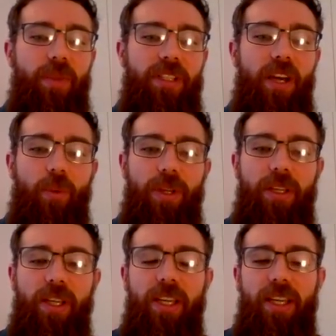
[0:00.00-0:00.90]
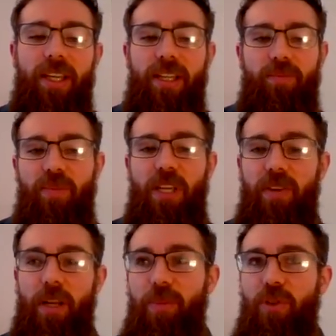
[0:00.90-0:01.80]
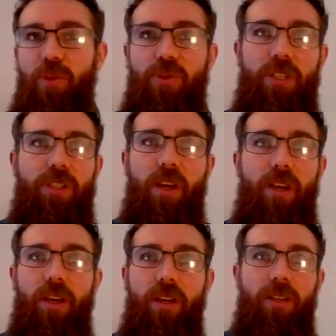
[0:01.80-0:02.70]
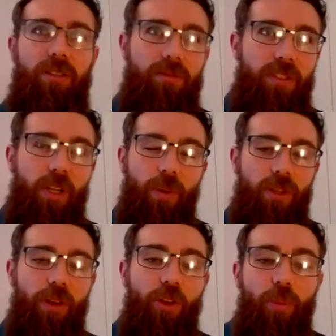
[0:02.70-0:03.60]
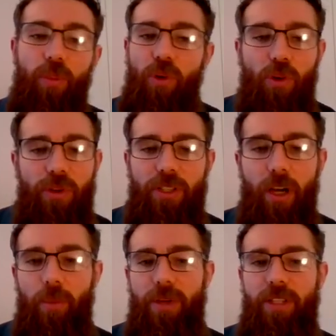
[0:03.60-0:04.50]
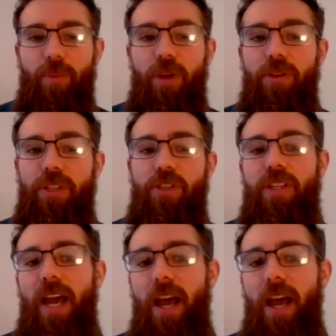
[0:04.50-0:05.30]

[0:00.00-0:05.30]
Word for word: That's how we give ellipticals a, uh, you know, a, a number or a type, I suppose. It's just